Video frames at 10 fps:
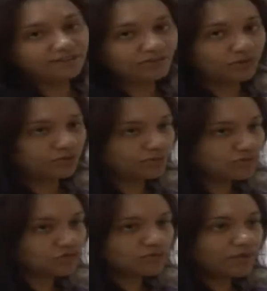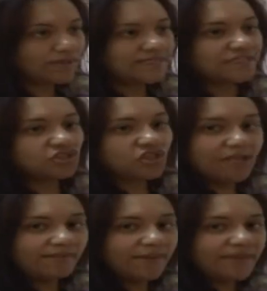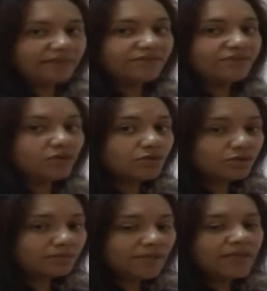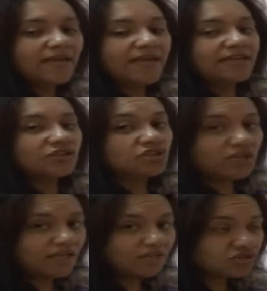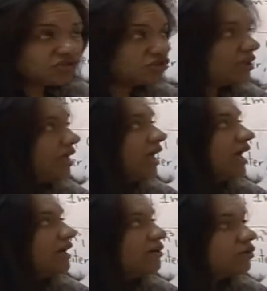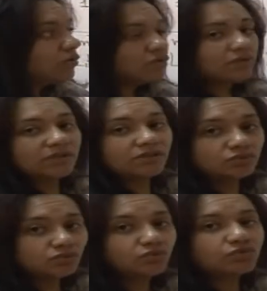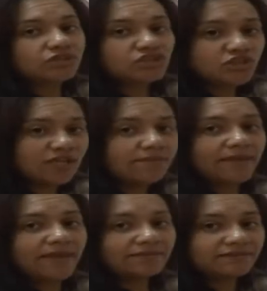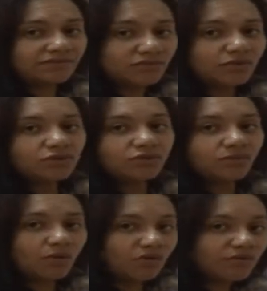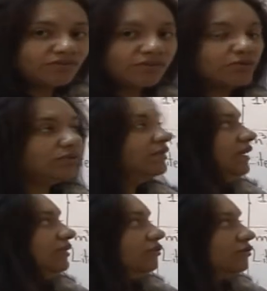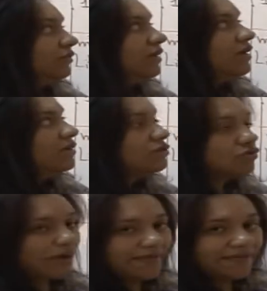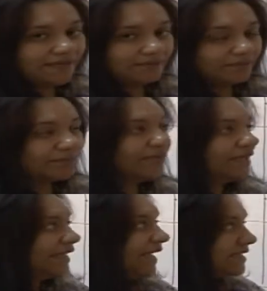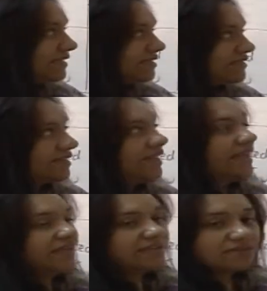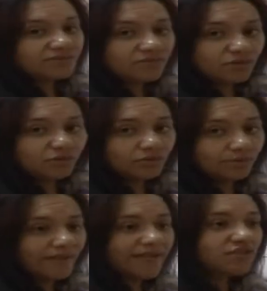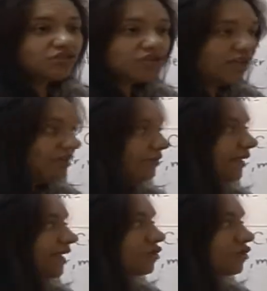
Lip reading: volume. So its shape and the volume, it changes according to the shape and the volume of the container. So again, gases, its volume and shape, it